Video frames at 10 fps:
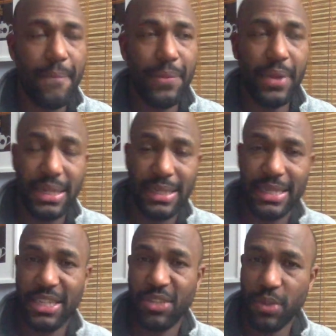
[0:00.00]
The United
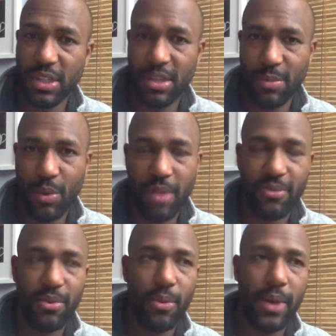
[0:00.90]
States was number one
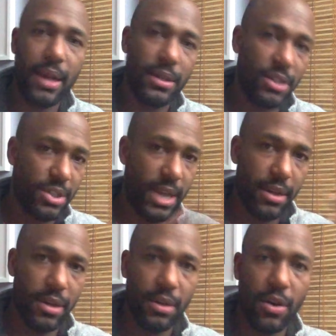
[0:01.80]
for a while, and
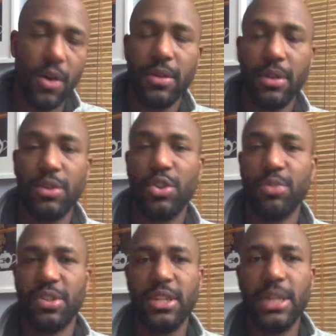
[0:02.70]
China,
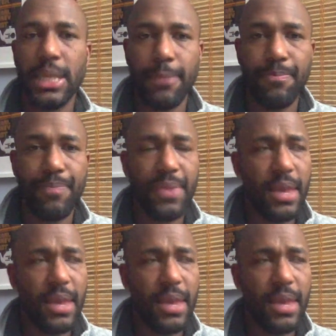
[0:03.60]
superseded them.